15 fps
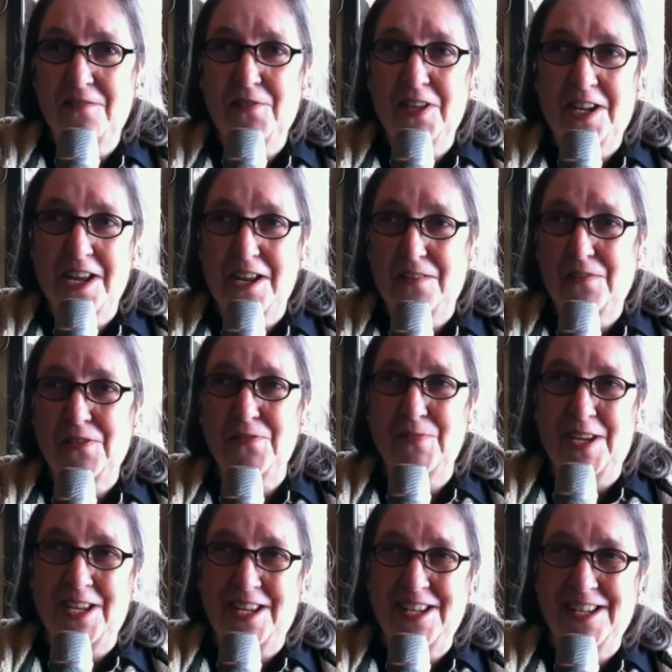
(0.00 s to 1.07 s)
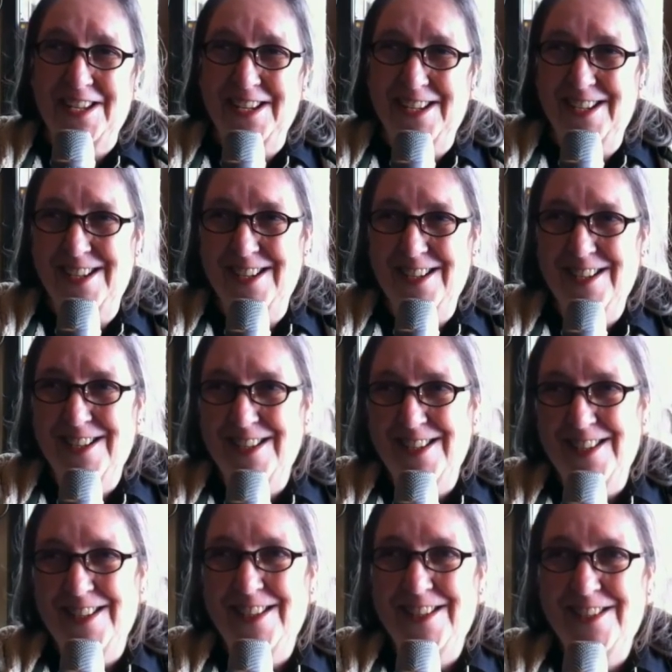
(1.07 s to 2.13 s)
of the day for me.
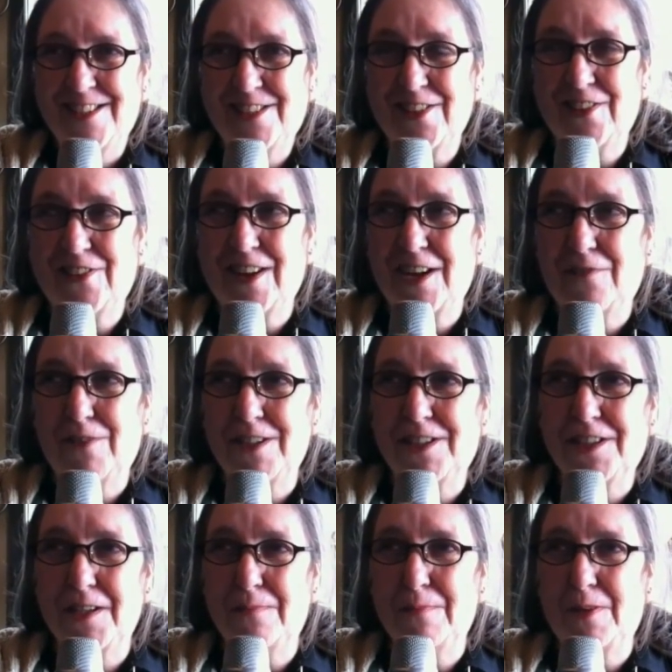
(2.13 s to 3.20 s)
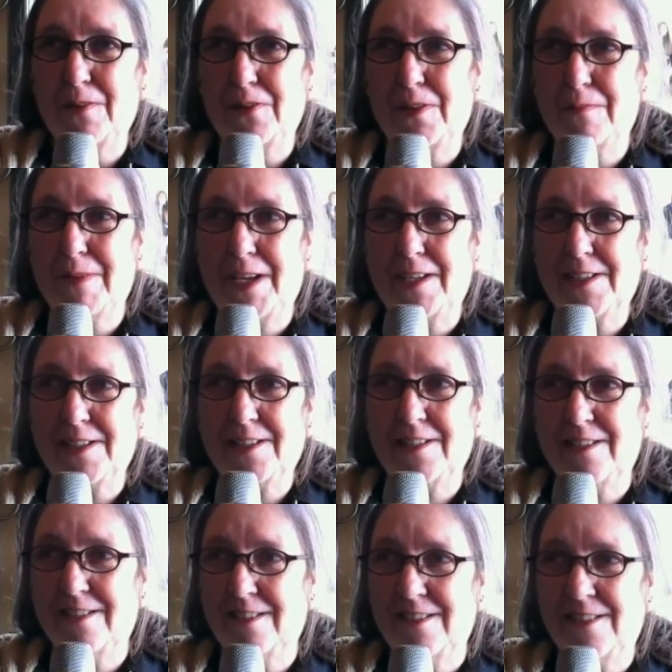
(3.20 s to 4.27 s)
So I wish them both the best
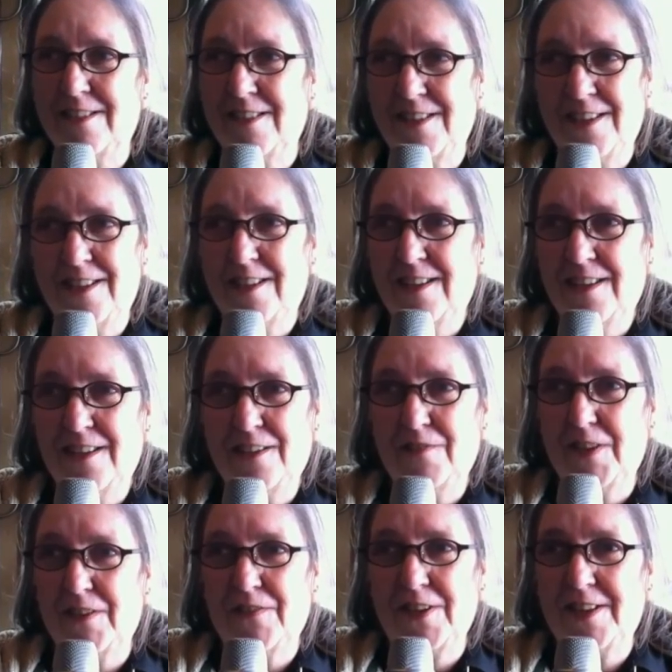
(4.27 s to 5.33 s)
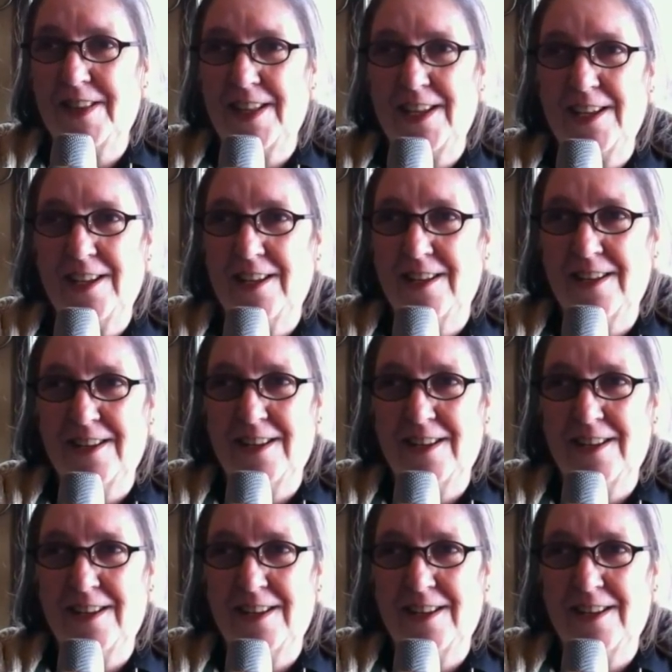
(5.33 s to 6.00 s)
of everything.